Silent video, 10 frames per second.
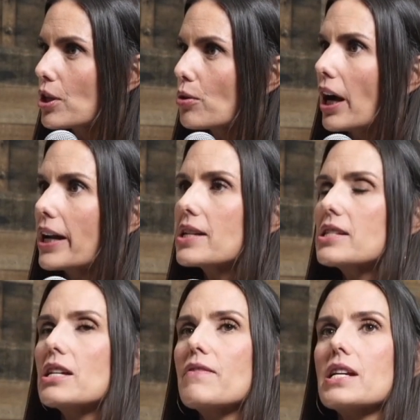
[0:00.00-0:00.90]
So Gaia
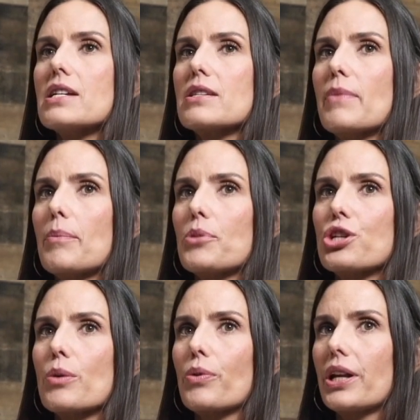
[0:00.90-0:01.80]
TV is a
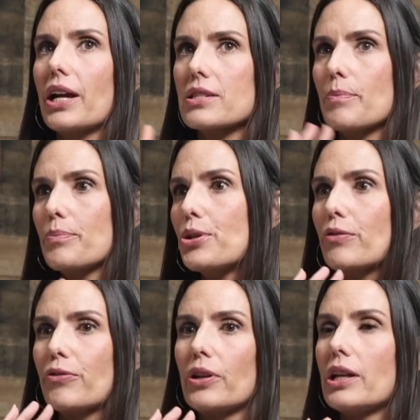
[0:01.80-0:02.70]
membership where it has
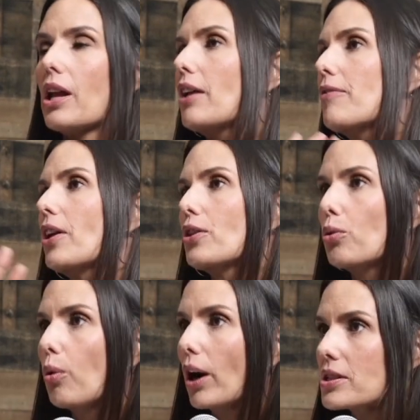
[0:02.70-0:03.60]
a lot of on the
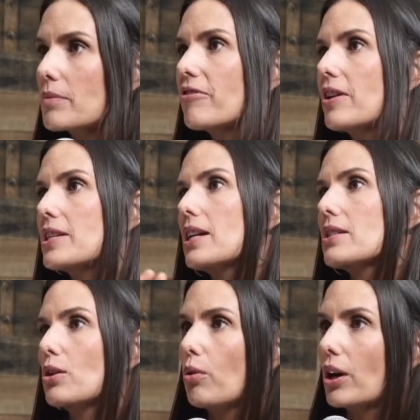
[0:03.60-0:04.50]
quantum
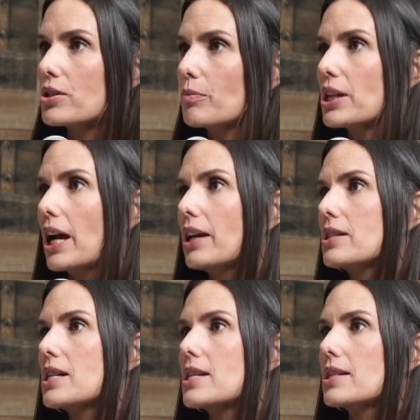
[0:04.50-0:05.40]
physics and quantum
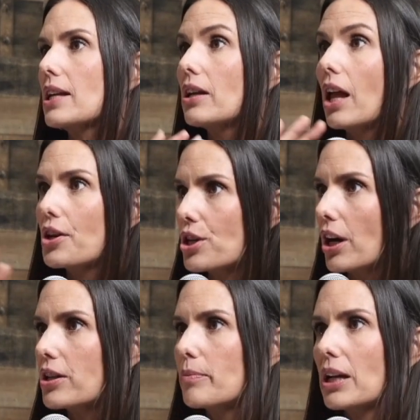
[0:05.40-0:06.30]
realities and a lot of
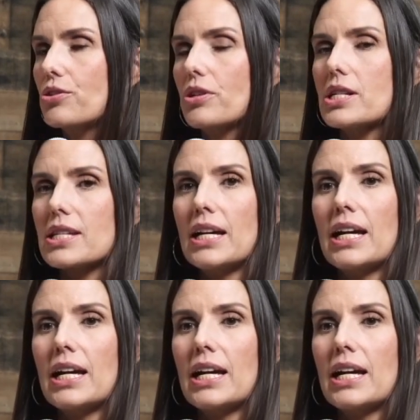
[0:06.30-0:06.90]
documentaries.